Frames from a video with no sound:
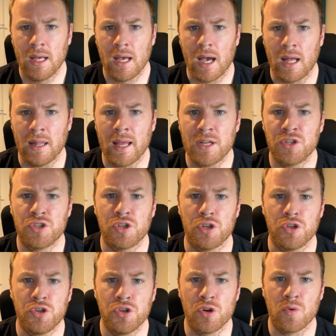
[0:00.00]
alleged
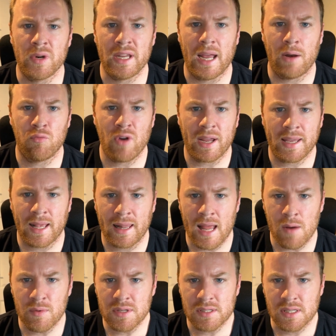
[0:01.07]
jury
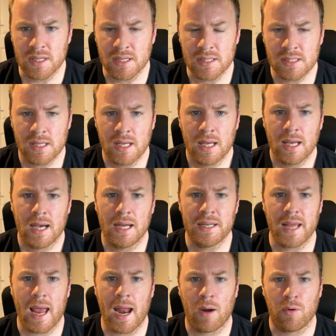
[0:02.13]
irregularities, and
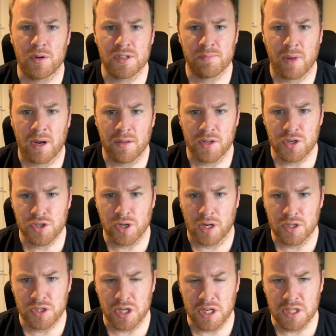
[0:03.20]
errors by the
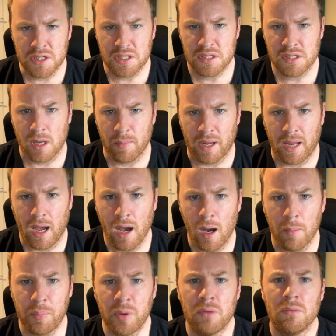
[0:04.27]
judge in summing
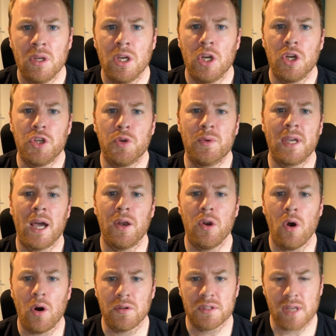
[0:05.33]
up. You
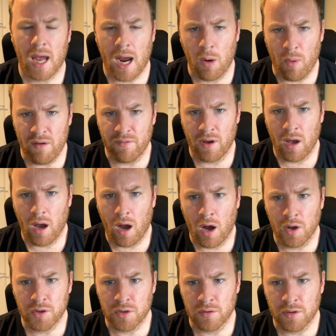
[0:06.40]
cannot, however,
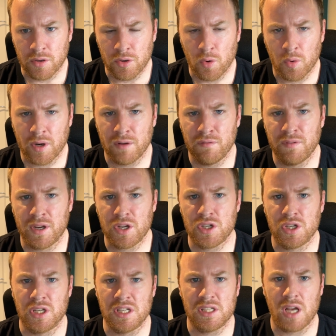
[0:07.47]
argue that your
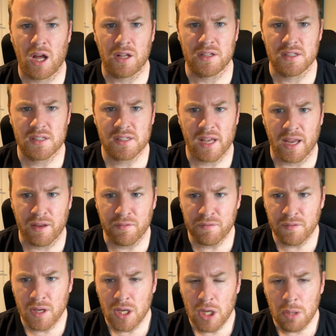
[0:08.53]
conviction is unsafe
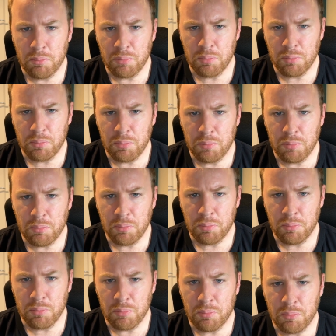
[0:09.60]
purely
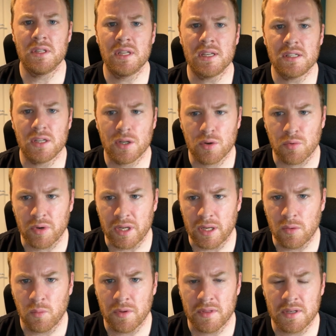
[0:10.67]
because you disagree
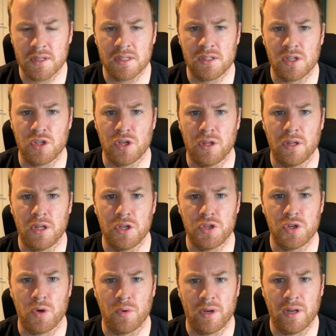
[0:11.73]
with the decision that the
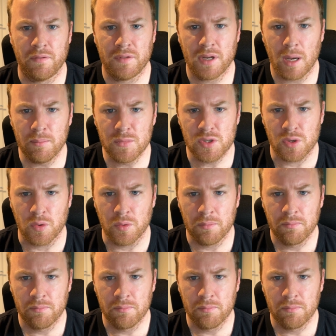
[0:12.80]
jury have come to.